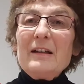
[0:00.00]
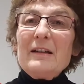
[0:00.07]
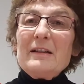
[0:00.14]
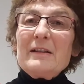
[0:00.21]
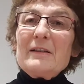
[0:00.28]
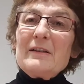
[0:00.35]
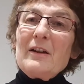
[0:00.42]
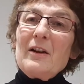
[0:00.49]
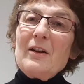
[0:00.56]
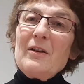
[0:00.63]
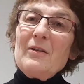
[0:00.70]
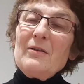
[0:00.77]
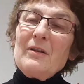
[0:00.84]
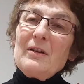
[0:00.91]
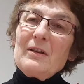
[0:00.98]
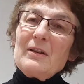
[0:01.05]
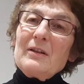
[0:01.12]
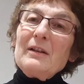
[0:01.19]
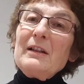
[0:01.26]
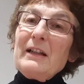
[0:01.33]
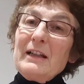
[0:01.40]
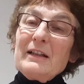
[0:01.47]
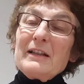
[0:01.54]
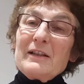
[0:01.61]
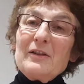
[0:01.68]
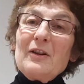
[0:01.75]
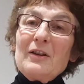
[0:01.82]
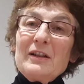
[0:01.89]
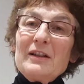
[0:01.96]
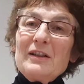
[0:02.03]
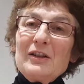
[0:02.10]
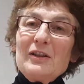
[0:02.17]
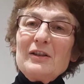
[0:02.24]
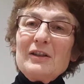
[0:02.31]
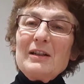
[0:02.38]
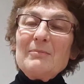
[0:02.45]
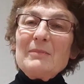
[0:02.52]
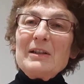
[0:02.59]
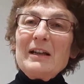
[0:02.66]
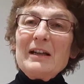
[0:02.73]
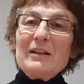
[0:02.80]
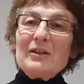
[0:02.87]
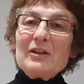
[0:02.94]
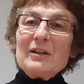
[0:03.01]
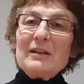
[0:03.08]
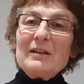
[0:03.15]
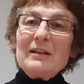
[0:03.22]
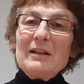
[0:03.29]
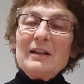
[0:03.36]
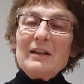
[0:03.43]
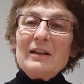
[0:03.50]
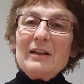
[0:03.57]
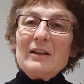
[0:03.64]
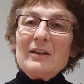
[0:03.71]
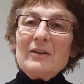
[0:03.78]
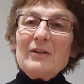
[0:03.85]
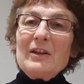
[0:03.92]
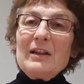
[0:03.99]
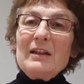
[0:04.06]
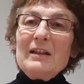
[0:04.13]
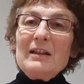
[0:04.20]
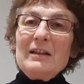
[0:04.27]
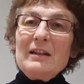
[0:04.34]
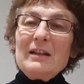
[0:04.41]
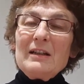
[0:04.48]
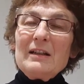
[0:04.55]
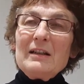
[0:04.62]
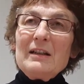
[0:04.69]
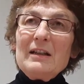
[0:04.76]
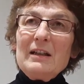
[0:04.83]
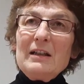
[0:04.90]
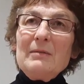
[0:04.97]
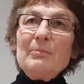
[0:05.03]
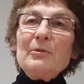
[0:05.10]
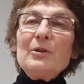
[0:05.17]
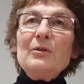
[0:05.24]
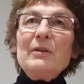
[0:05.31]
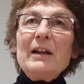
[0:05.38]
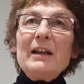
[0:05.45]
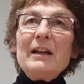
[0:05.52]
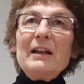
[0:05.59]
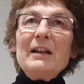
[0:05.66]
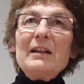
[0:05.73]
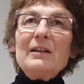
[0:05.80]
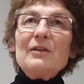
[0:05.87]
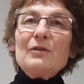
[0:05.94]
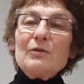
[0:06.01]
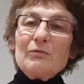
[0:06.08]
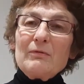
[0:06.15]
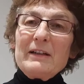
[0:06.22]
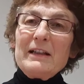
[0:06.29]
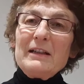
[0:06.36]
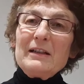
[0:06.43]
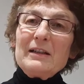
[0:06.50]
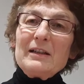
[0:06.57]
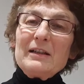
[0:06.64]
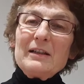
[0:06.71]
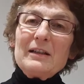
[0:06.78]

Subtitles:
So, lead us not into temptation. The Hebrew and Greek